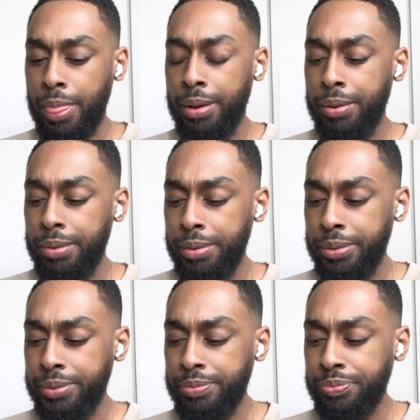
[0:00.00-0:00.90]

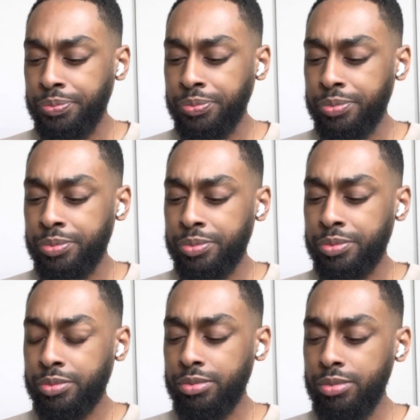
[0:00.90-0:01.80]

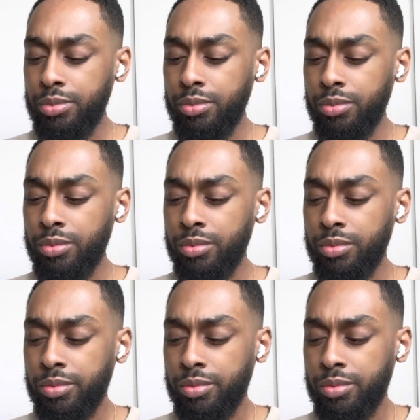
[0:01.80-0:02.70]

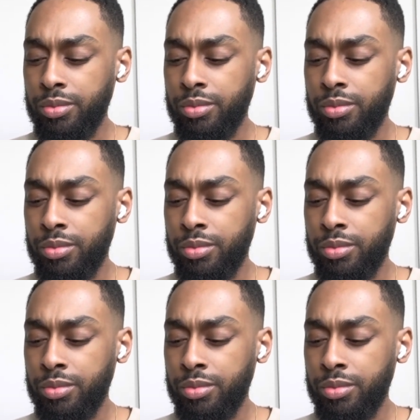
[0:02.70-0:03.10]
(no one is talking)